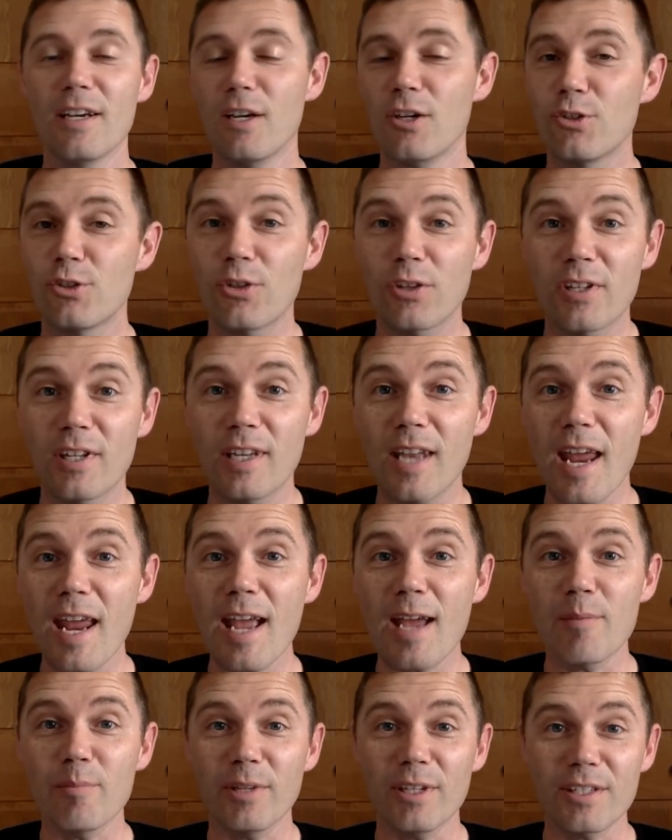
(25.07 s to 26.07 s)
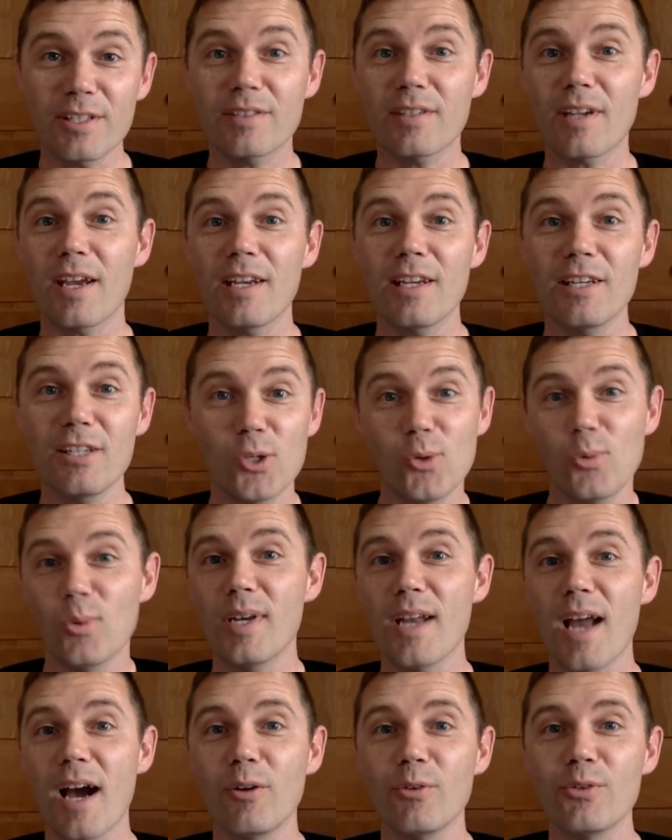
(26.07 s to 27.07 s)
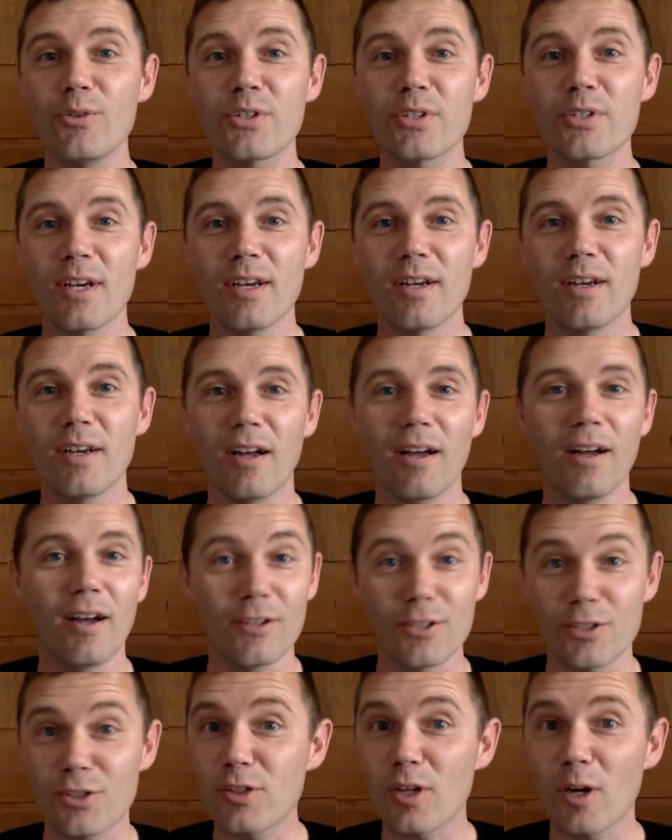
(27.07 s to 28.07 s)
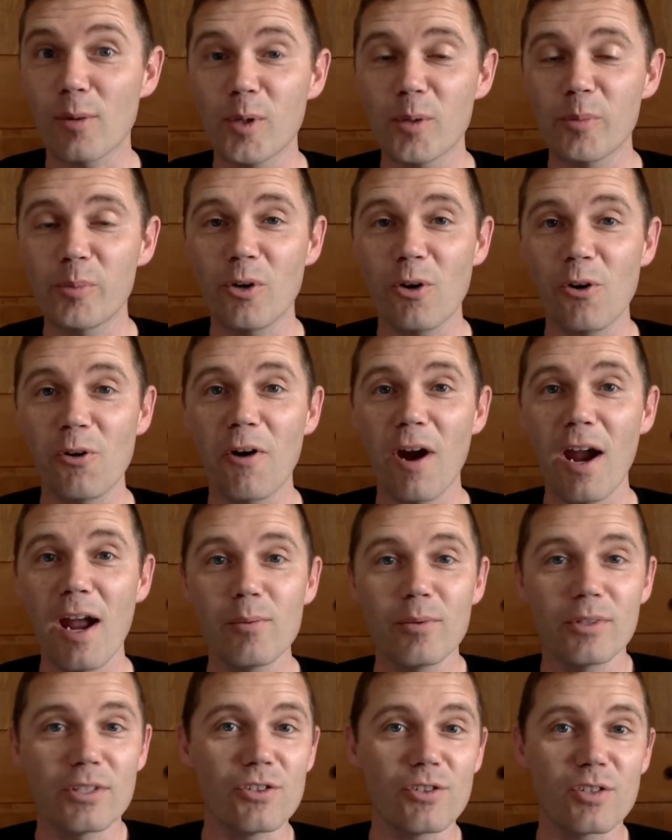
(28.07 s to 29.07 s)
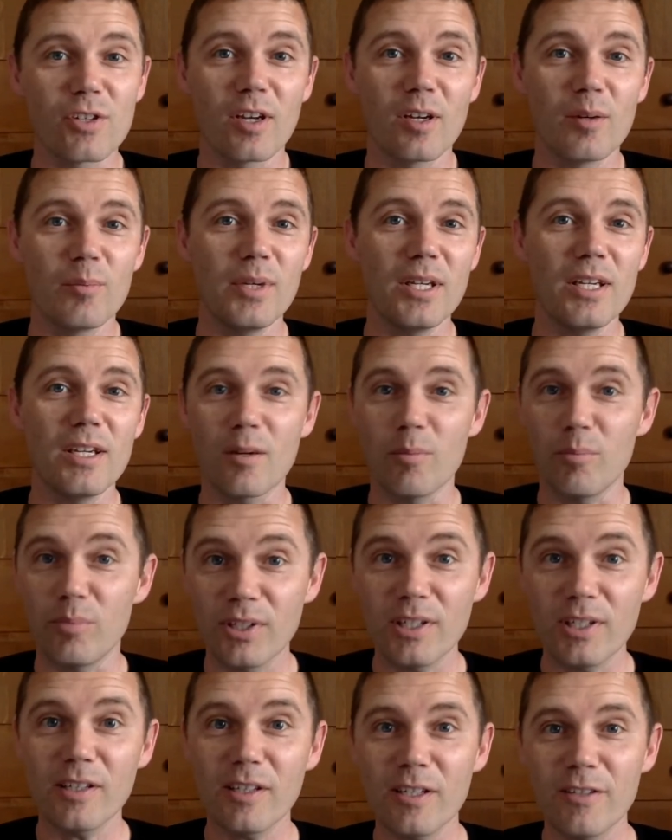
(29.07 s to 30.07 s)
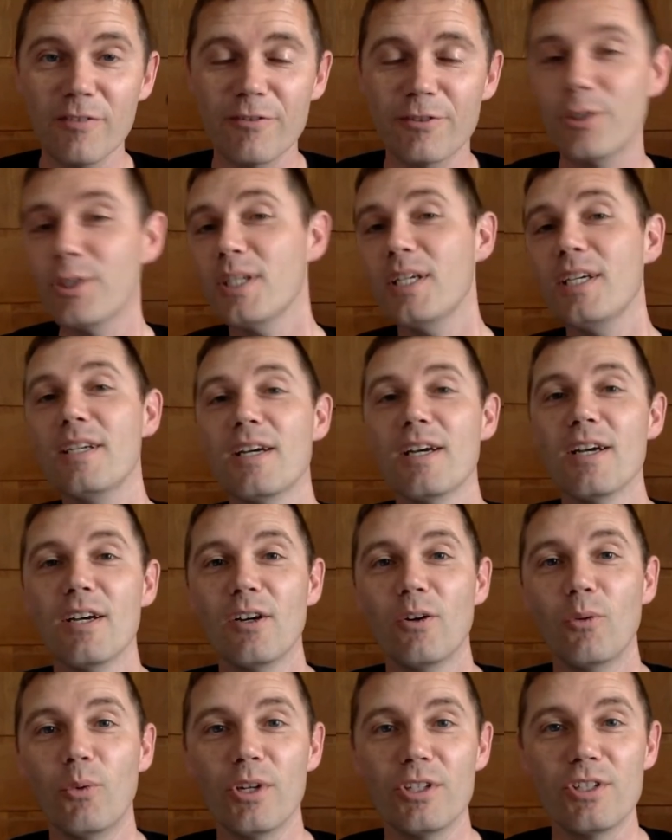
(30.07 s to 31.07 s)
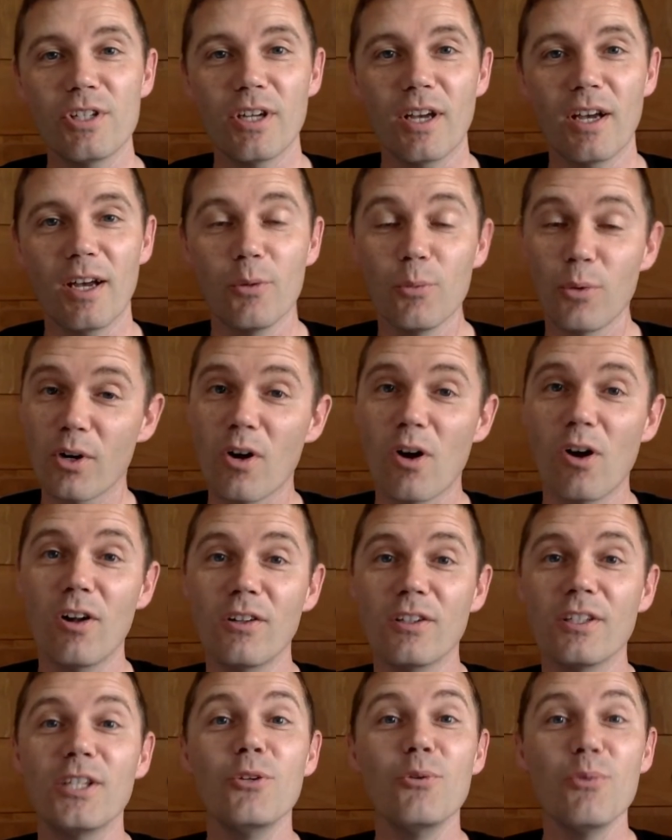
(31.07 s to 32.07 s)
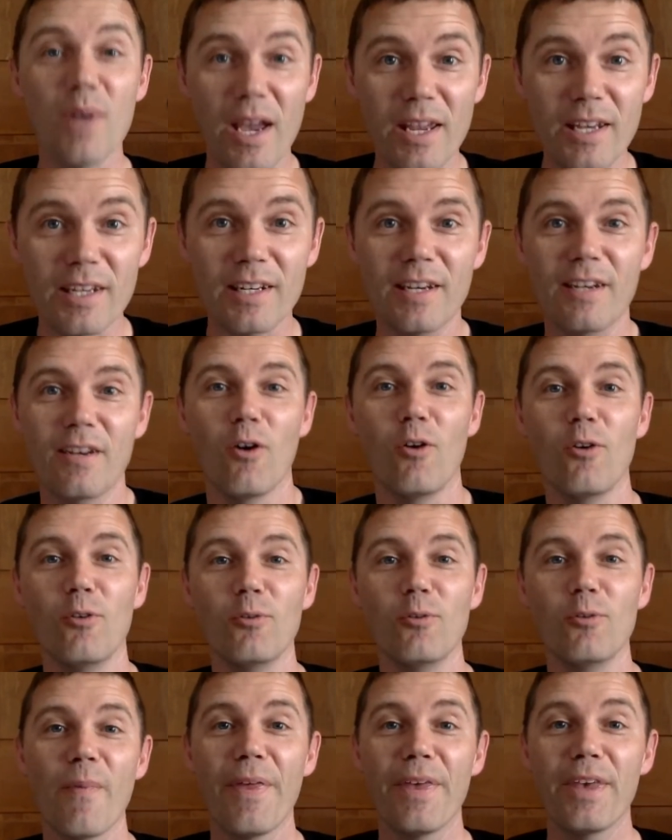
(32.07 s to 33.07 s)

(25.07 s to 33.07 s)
So today I'm excited to announce our summer program, which is going to be completely free, which we're calling United at Home.